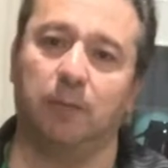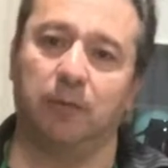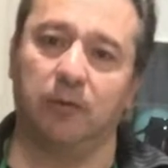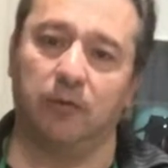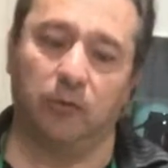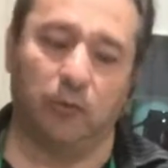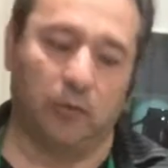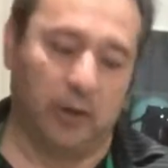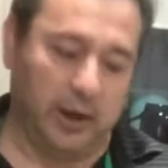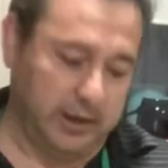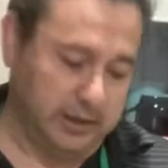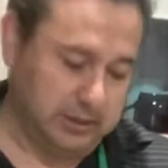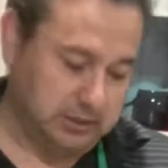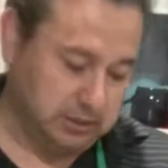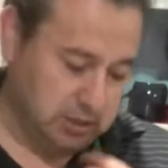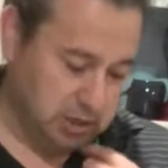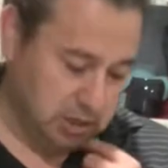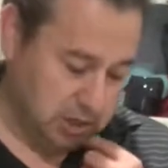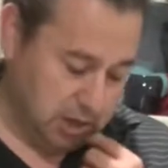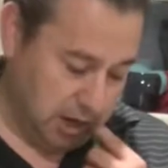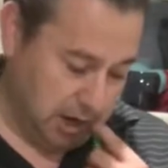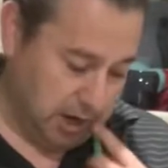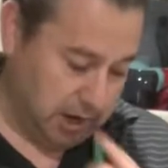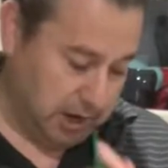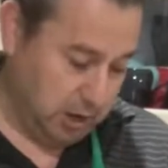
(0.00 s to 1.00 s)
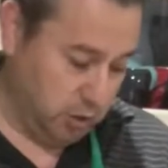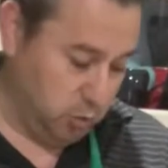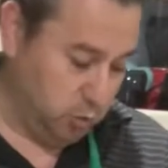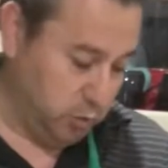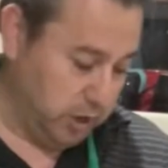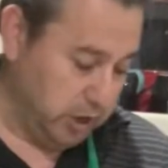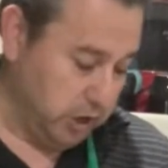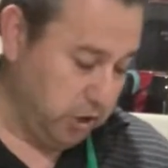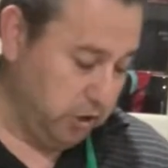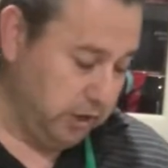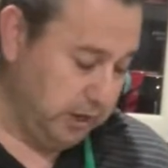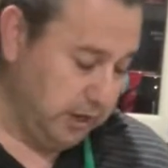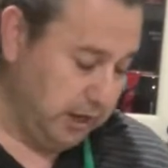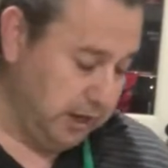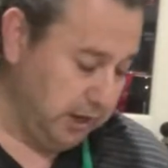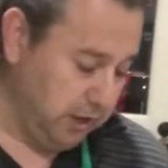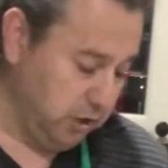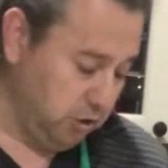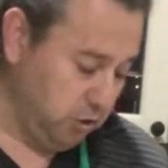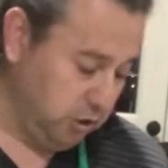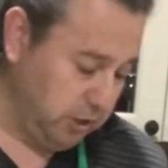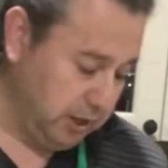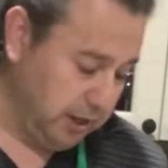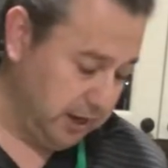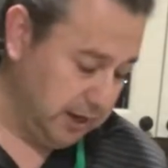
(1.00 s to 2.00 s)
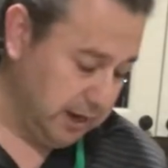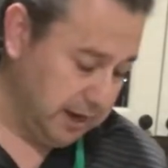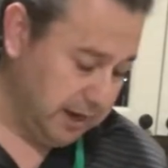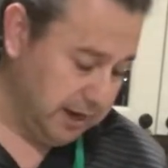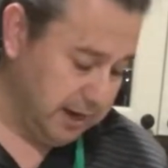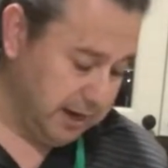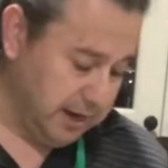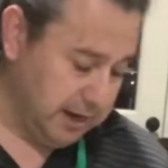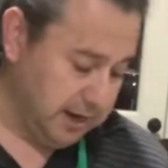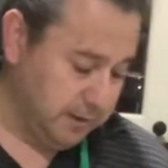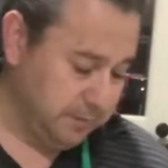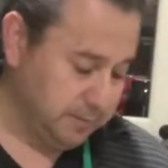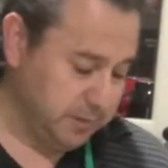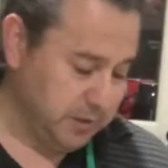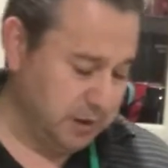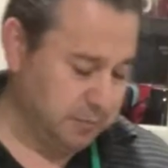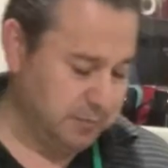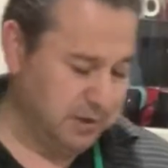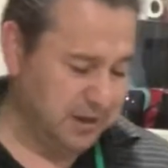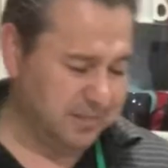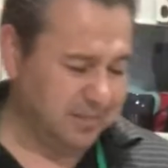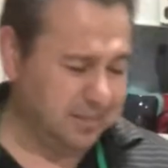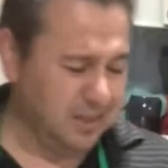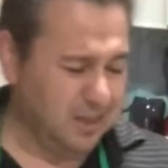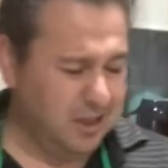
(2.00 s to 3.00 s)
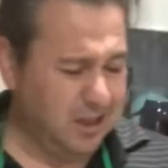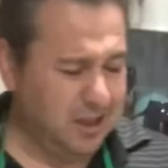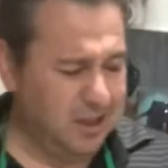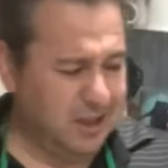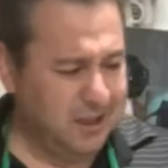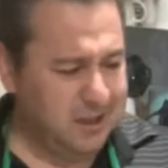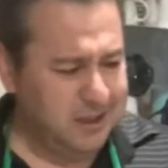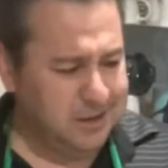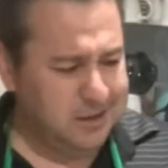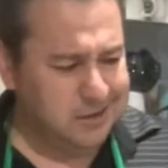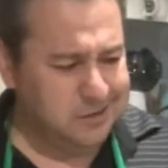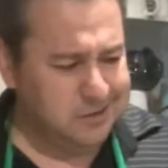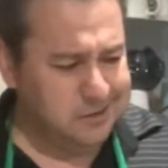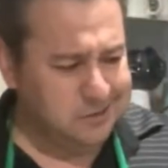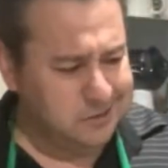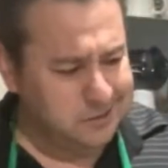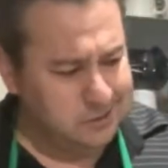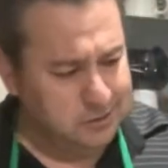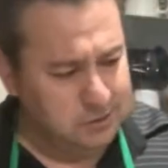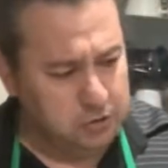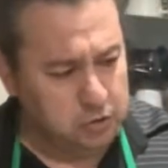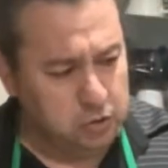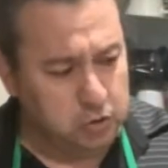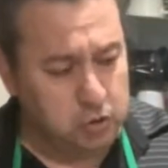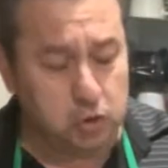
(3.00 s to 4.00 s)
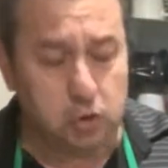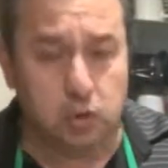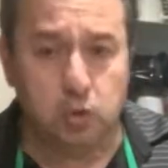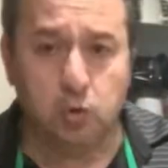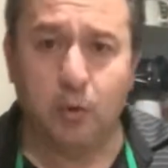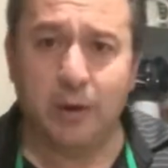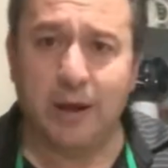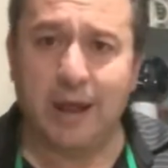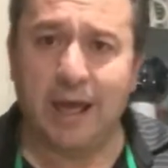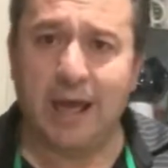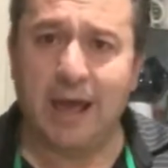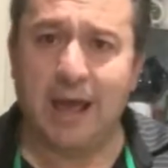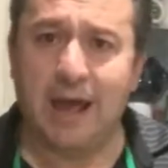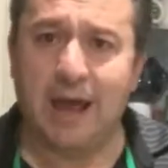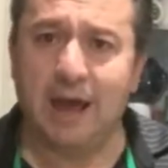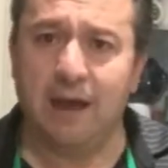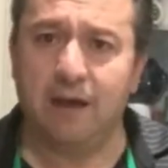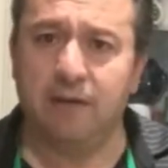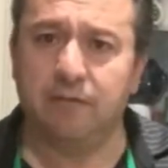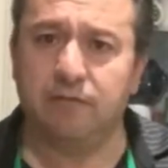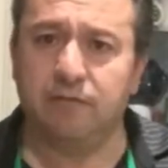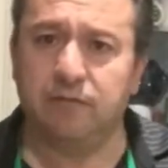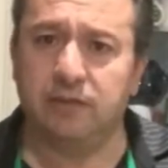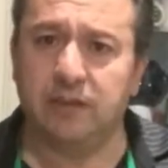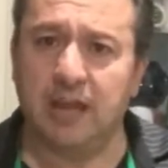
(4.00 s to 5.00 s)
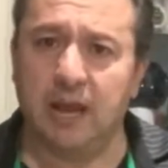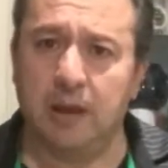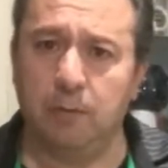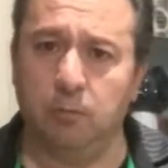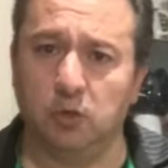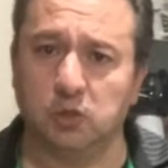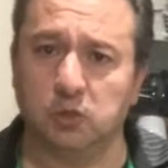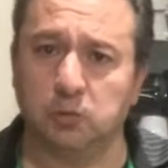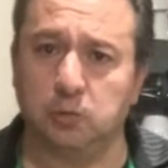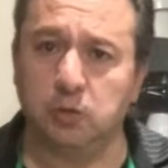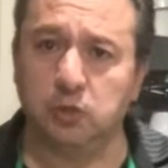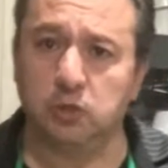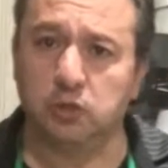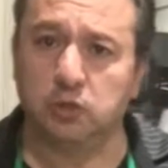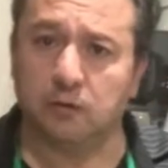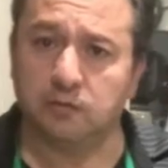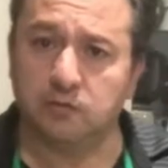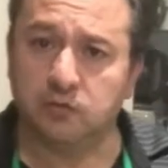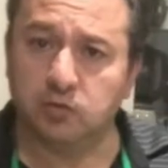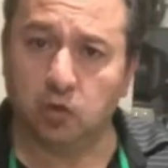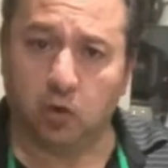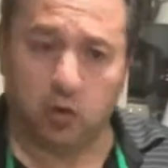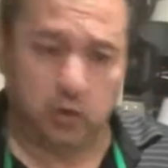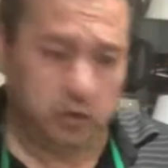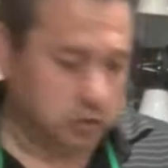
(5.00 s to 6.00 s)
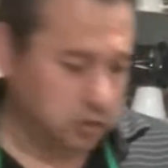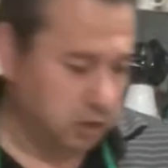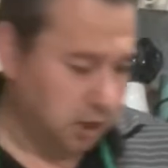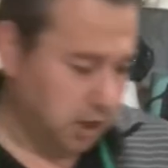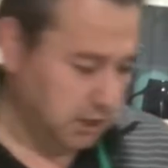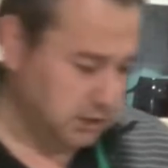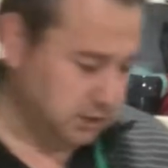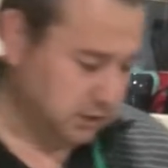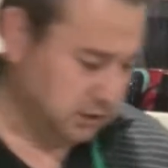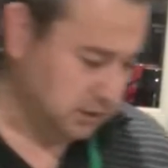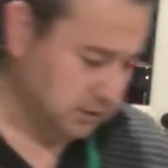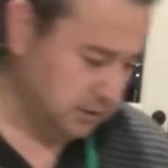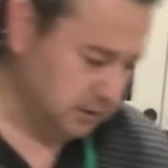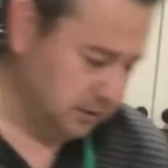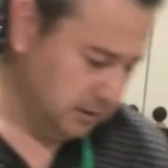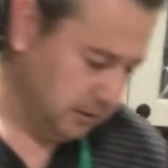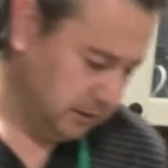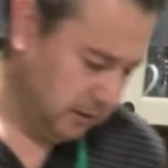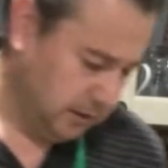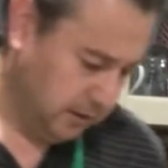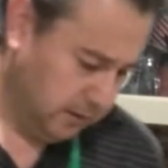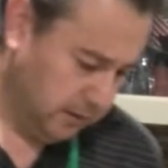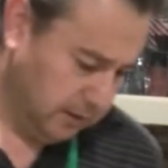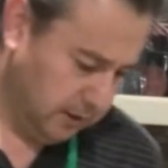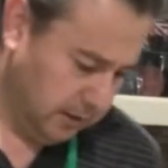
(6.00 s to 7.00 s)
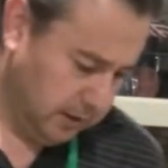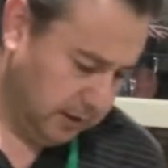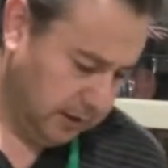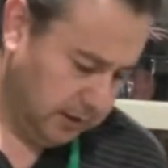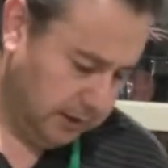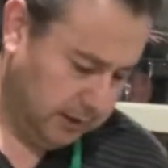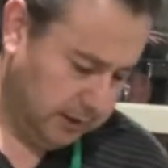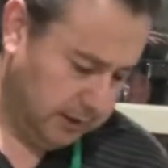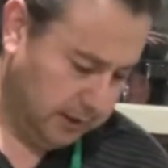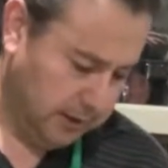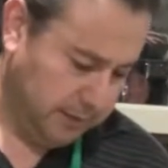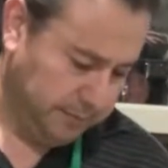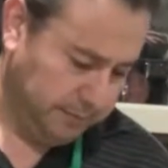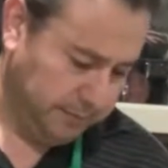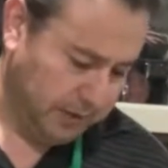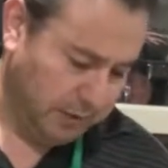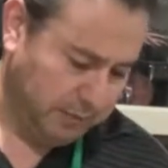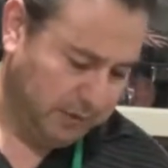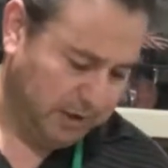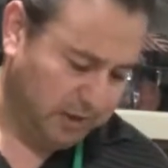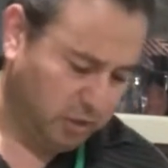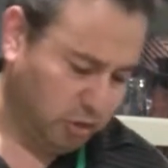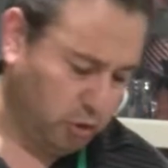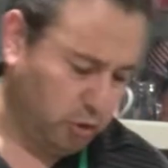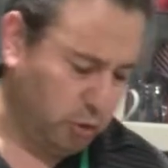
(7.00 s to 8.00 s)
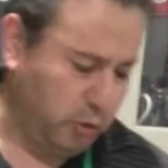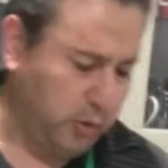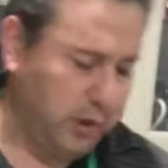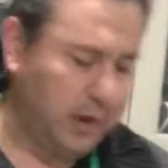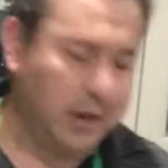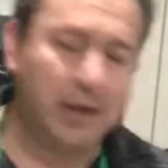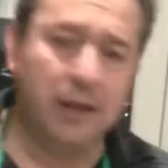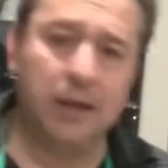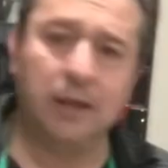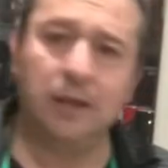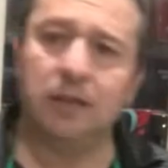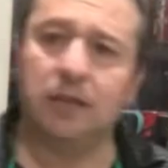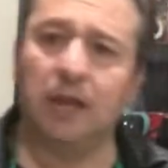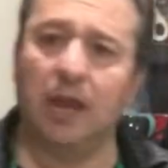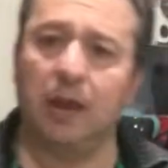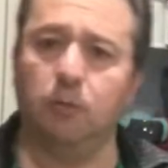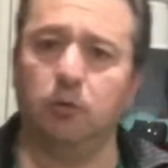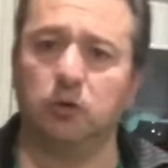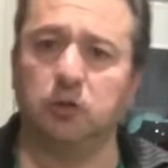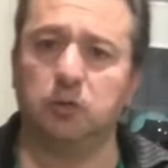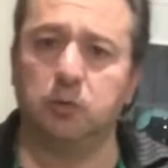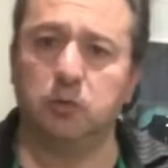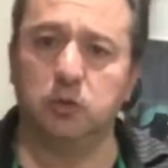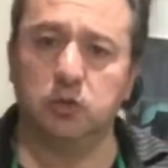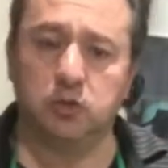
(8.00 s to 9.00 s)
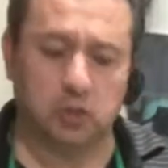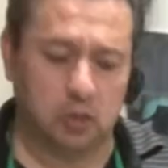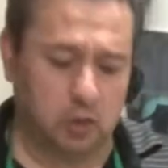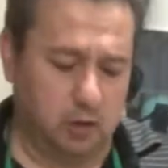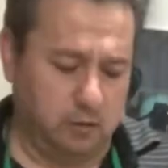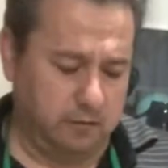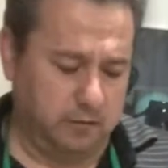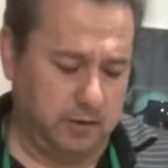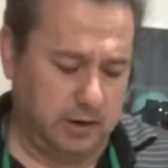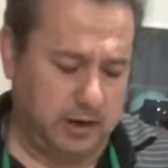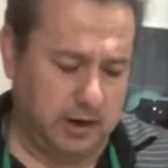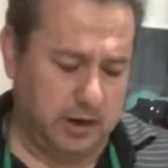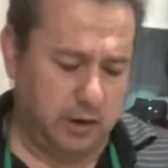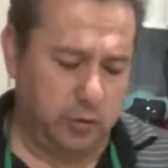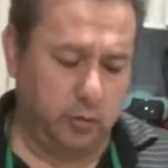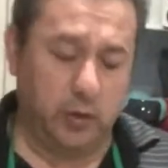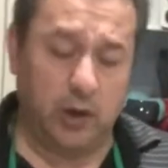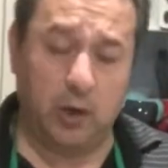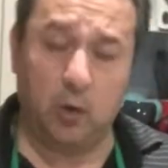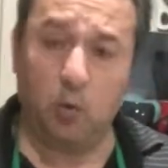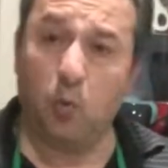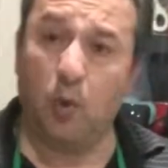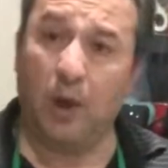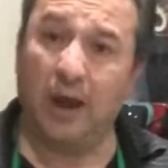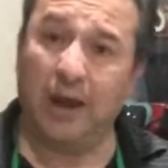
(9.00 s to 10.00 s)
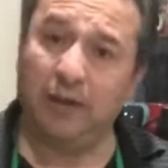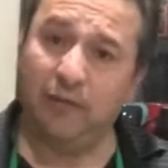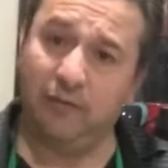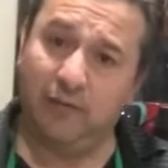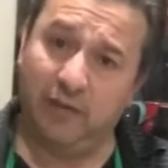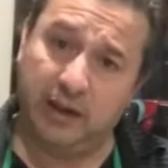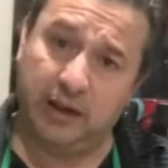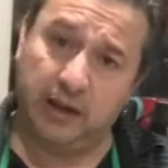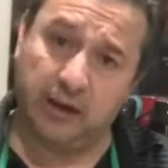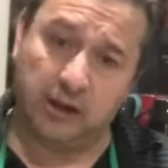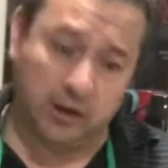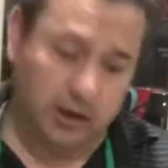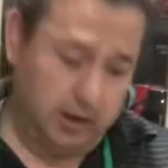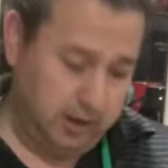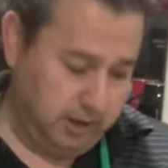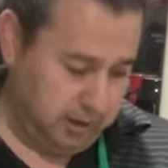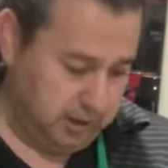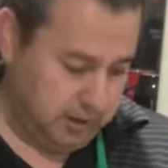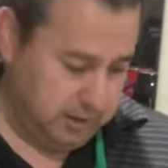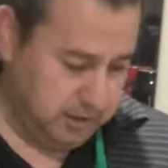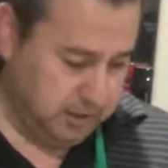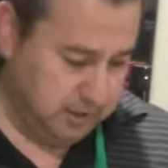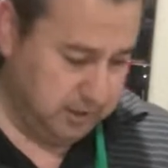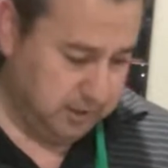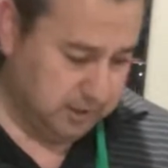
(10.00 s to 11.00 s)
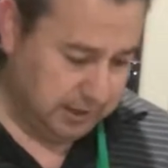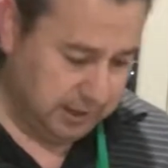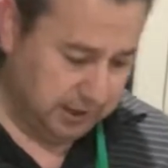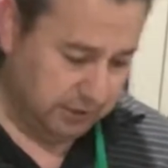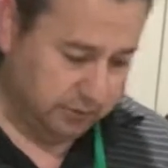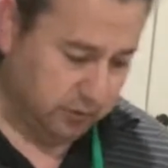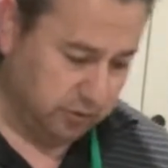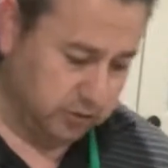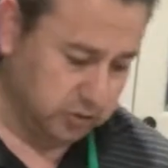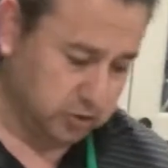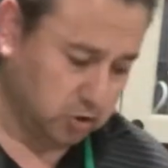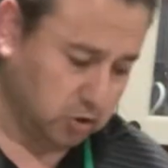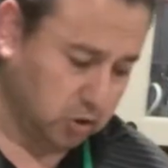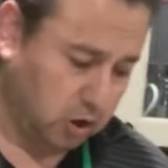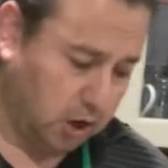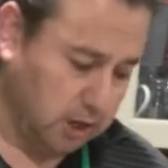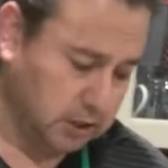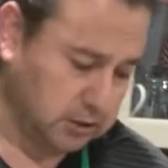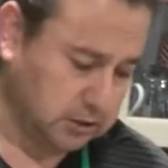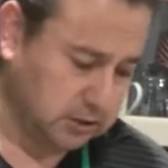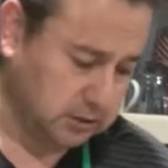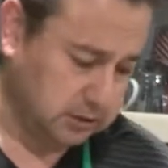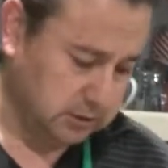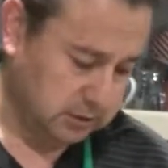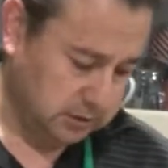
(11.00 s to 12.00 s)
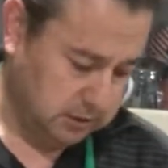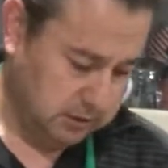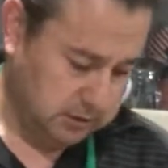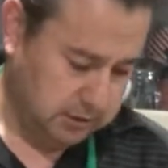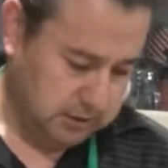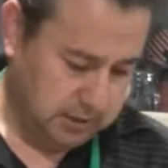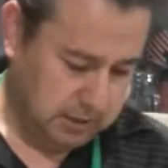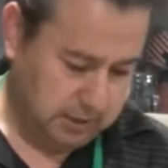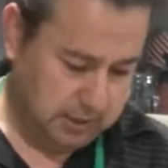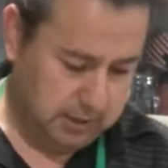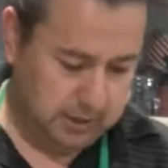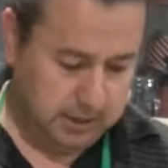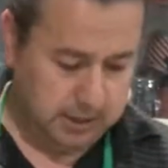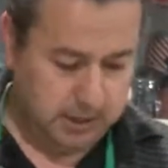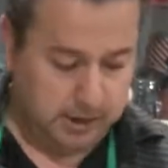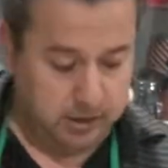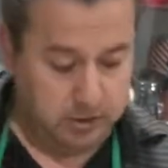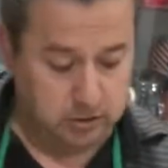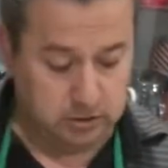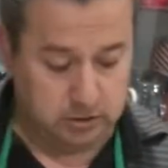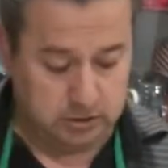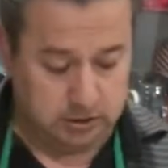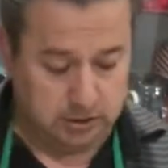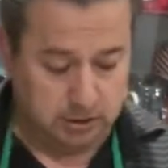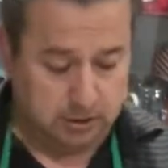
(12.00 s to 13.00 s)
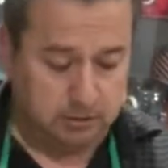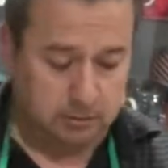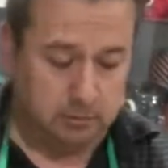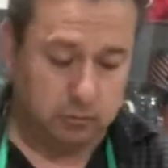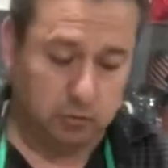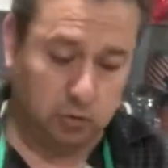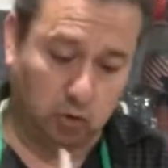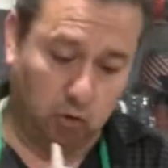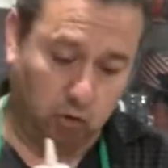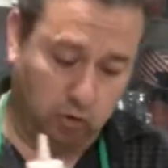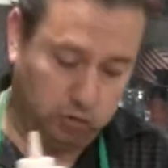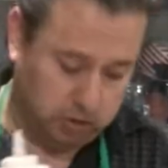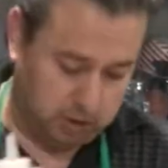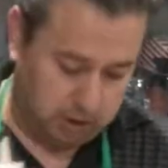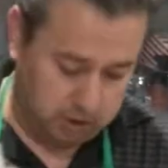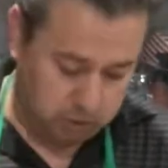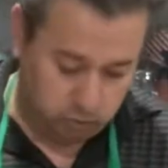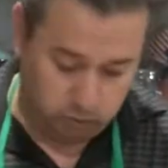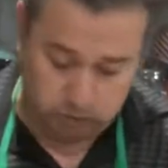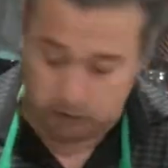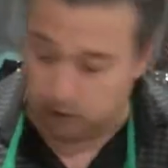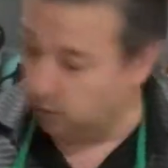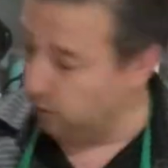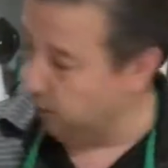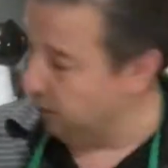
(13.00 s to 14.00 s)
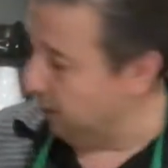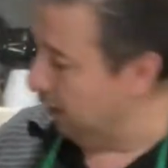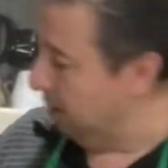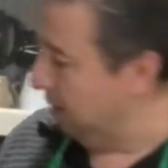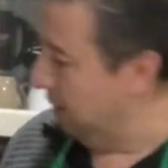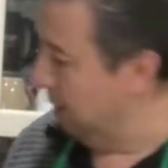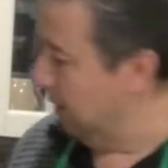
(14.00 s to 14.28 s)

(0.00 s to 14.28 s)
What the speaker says: of the rice. What do you need? You need about 2.5 tablespoons of soy sauce, about 3 tablespoons of red wine vinegar. That's for the sauce. Here's the soy sauce, which I already